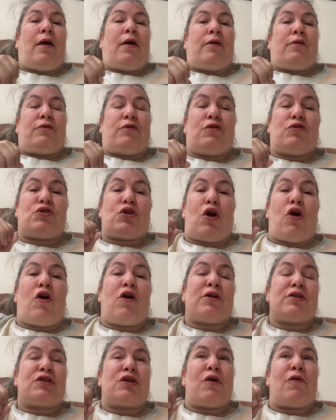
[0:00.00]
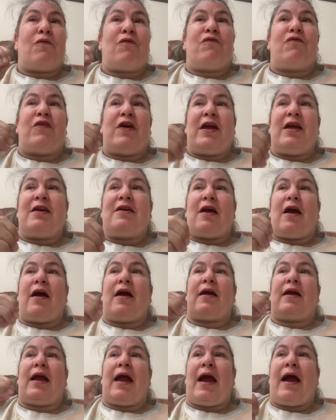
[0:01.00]
There's also fake
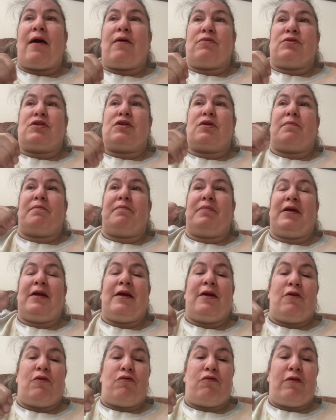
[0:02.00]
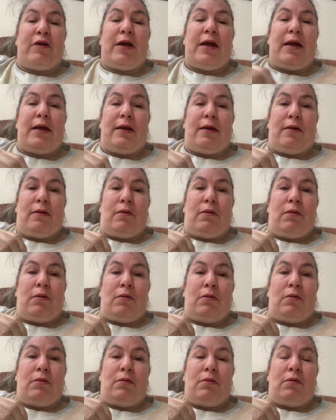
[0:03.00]
accounts being created
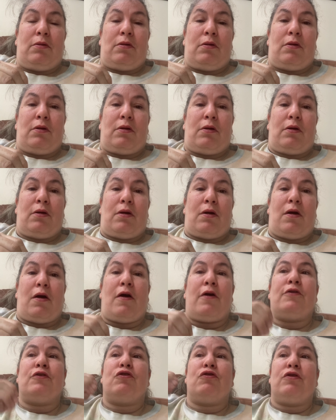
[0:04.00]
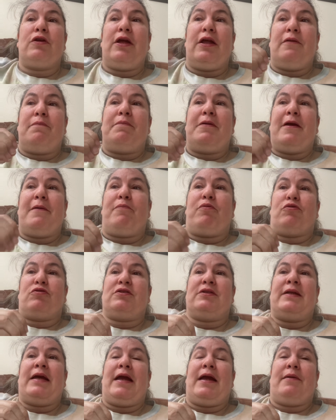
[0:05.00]
underneath
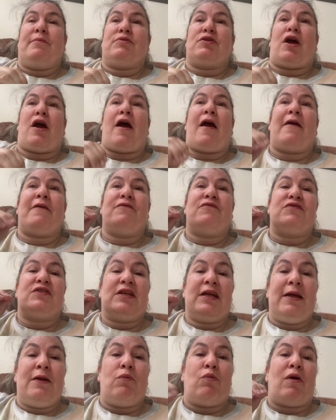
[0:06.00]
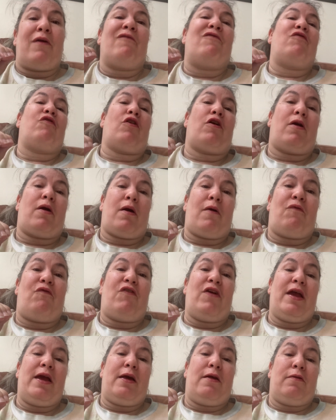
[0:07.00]
people's names. I've seen one for a
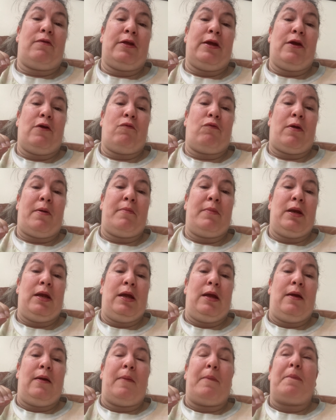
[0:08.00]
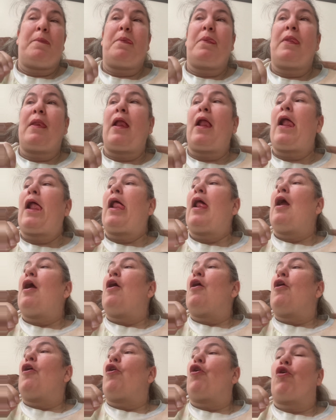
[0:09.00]
fake Leah Remini.
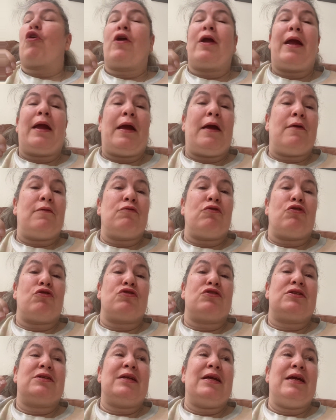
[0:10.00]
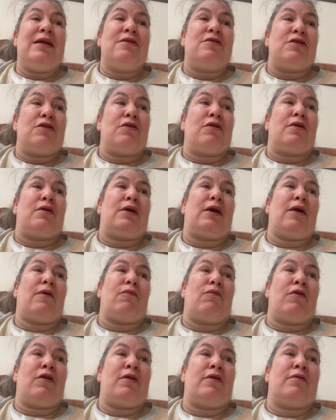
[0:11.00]
Her handlers need to
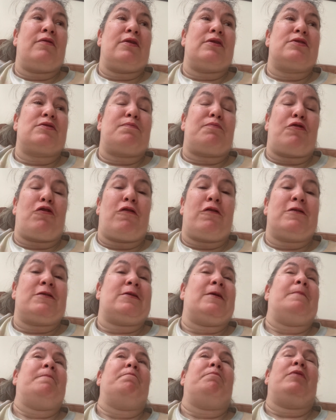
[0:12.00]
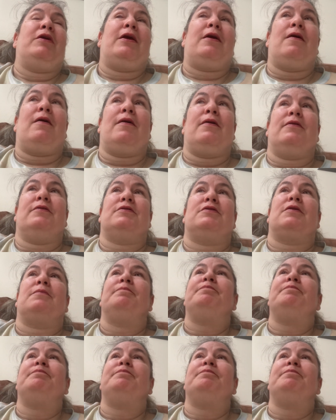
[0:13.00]
get rid of this person because